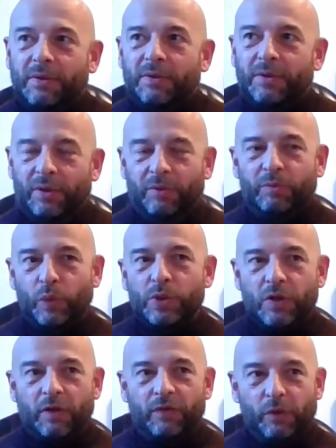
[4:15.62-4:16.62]

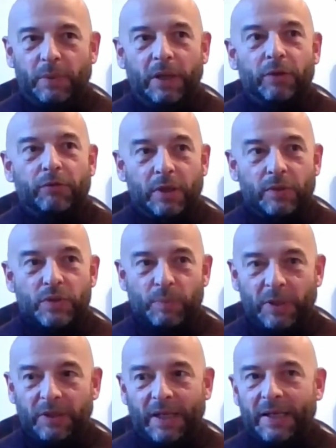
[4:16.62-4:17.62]
if you're below critical
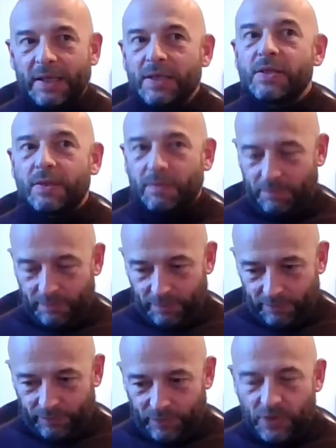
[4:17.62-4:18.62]
speed, that is
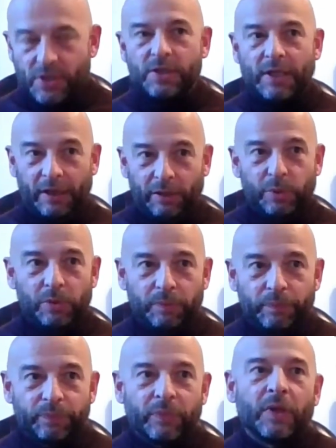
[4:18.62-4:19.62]
sustainable,
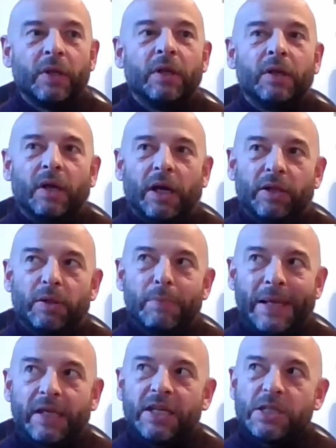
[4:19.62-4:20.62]
and the
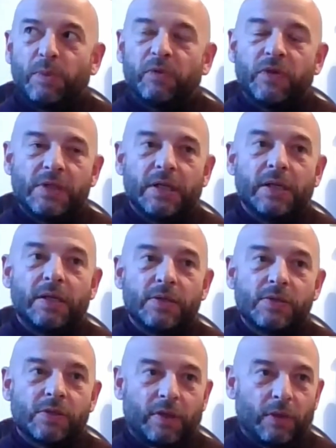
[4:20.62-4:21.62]
mechanism of fatigue
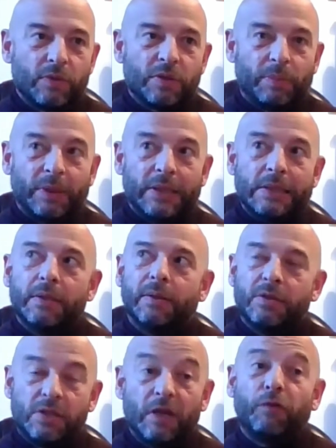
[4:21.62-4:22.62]
is going to be
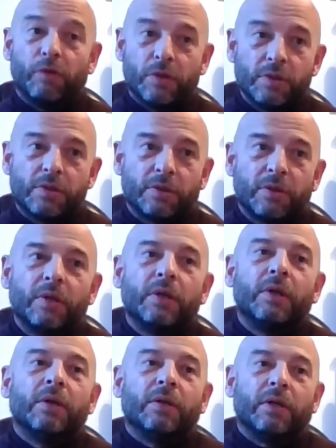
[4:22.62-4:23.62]
different.
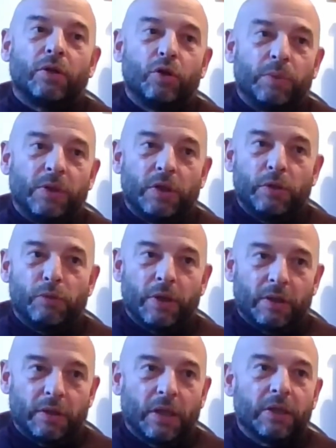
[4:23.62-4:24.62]
It could be that you run
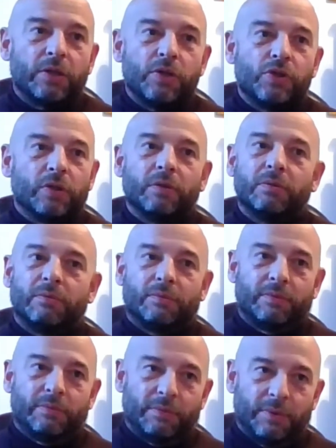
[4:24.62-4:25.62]
out of glycogen,
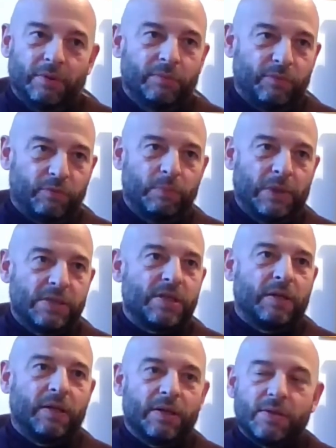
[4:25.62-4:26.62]
let's
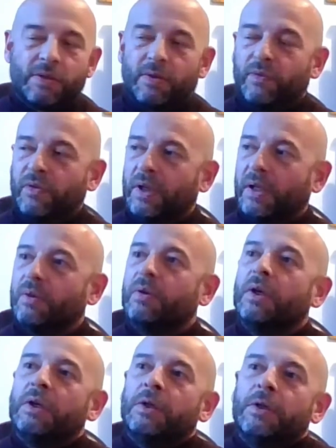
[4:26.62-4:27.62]
say that is for now.
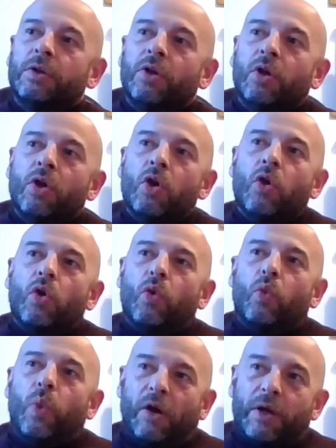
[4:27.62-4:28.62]

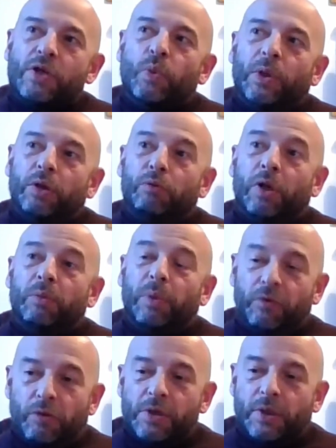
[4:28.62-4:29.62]
Whereas when you run
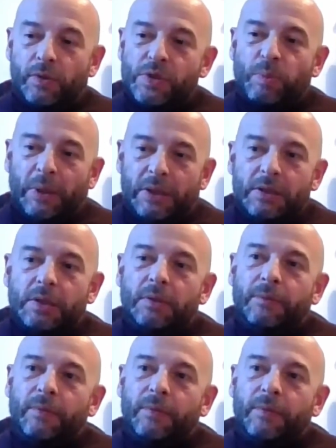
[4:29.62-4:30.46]
above critical speed,